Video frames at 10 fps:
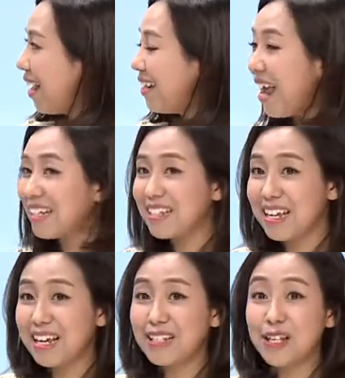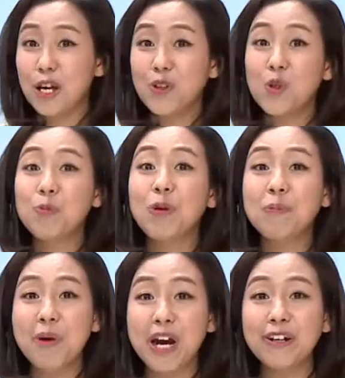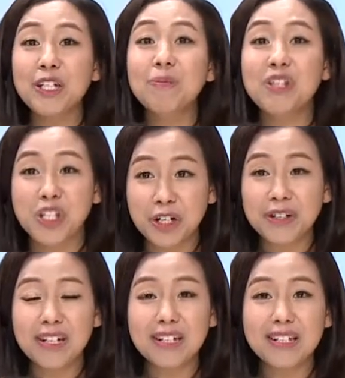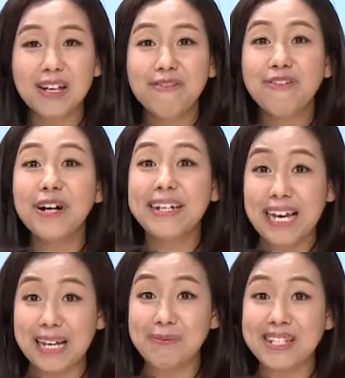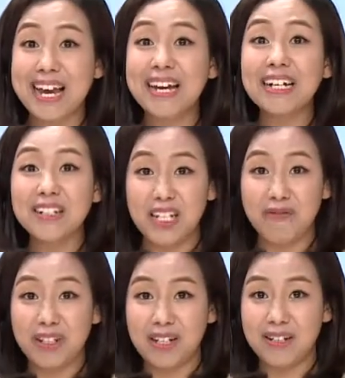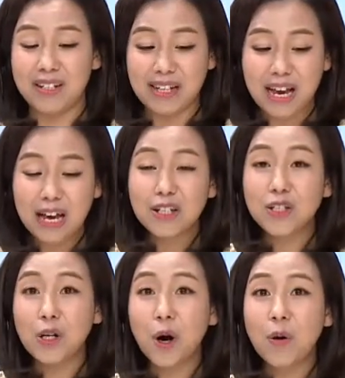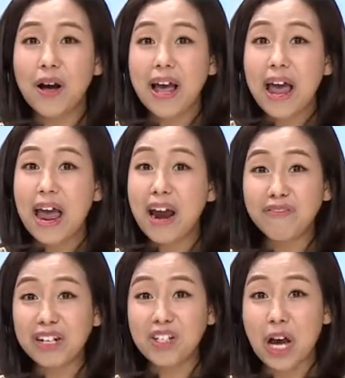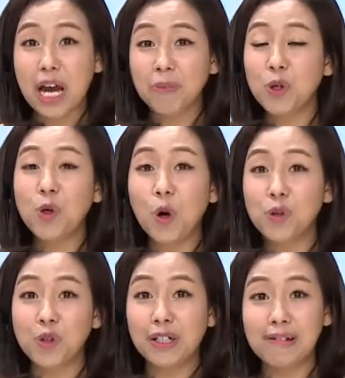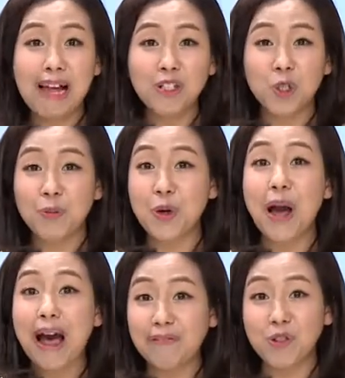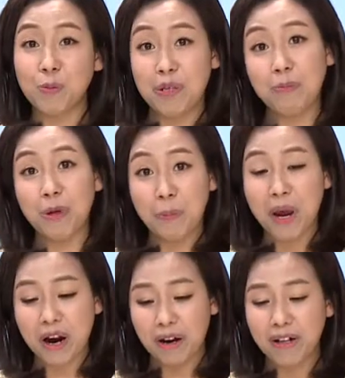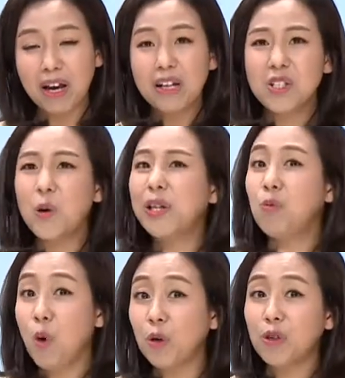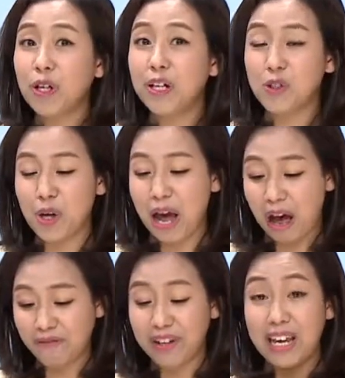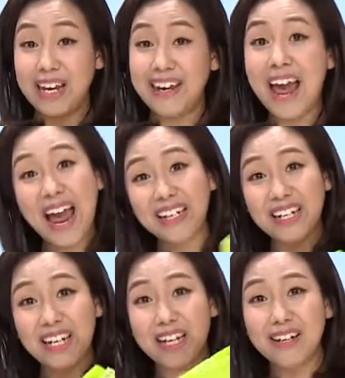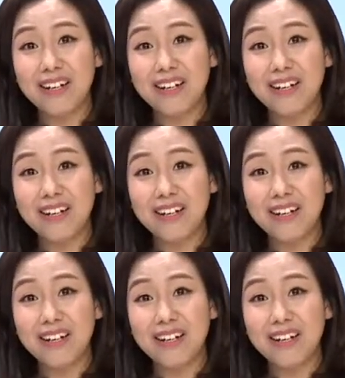Next is to prepare the materials for games and activities. So every time you go to the classroom, you have to be prepared. So it won't hurt to have a hanky